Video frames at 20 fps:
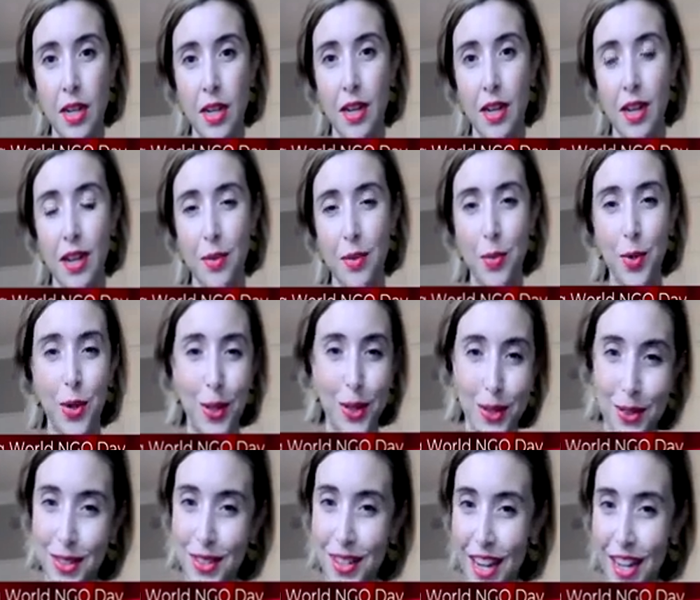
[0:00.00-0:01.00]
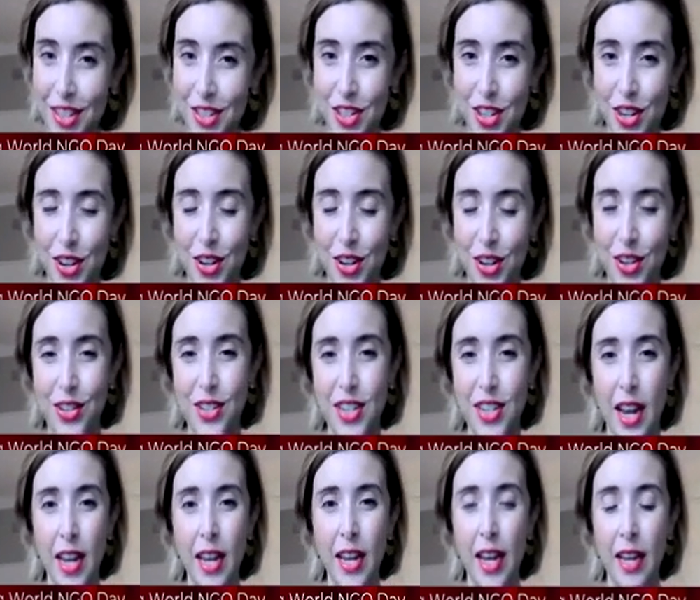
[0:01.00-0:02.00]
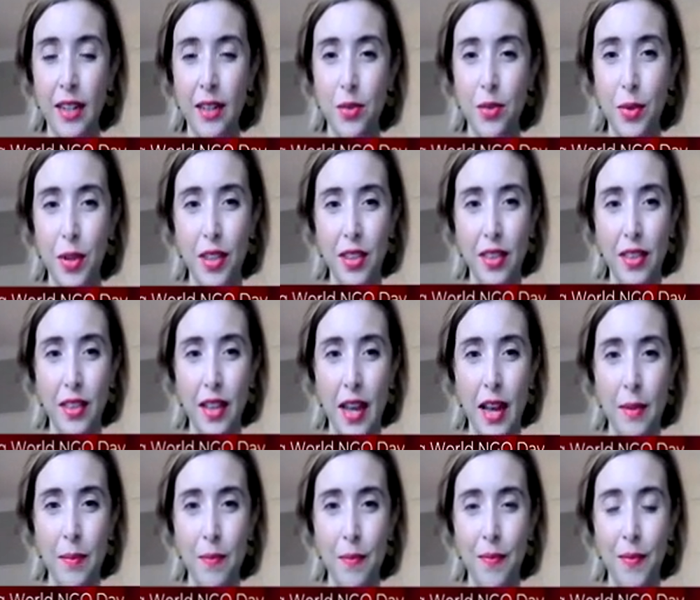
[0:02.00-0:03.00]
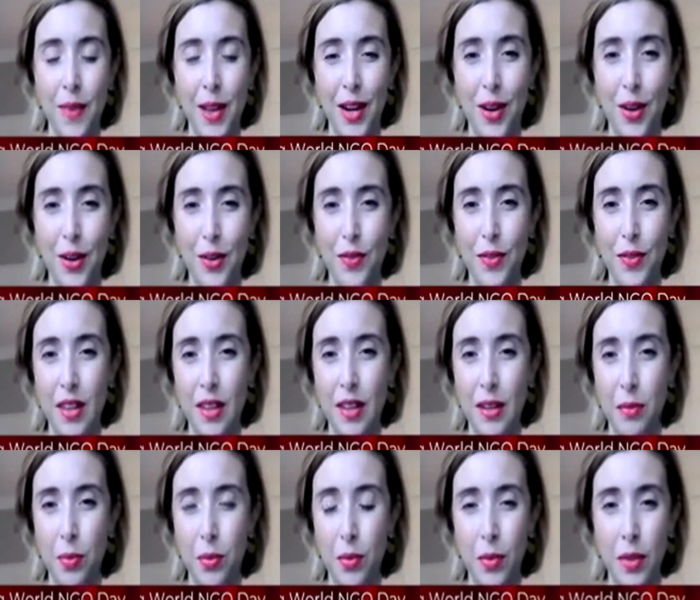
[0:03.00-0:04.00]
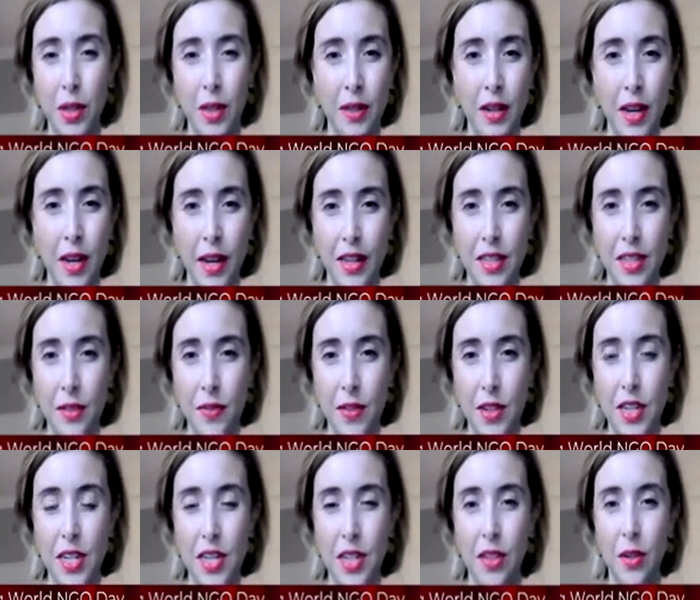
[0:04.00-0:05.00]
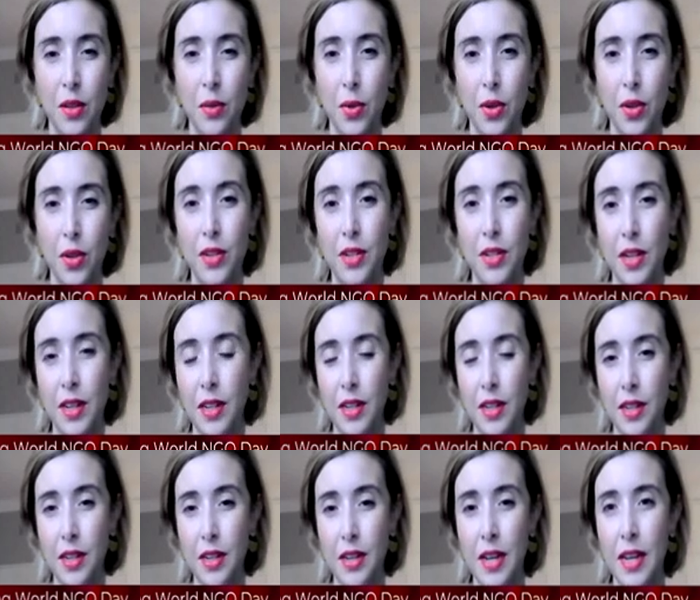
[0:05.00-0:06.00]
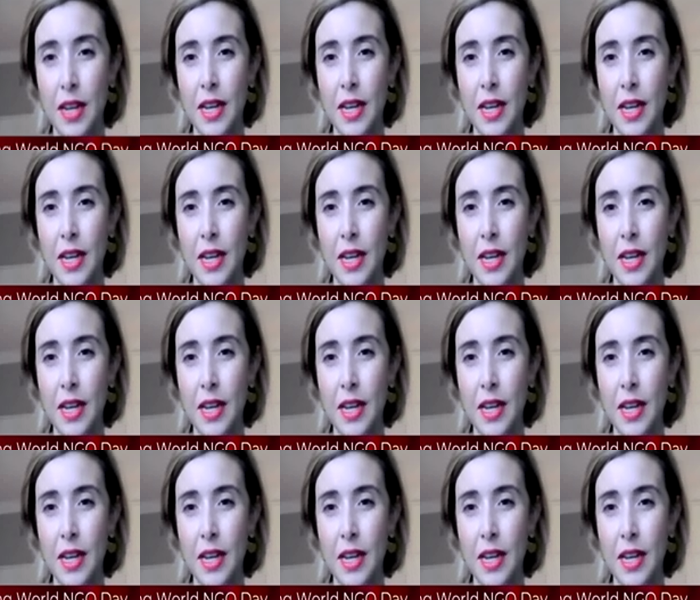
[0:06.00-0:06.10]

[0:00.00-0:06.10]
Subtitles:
World NGO Day, and with a lot of the real negativity in the world and in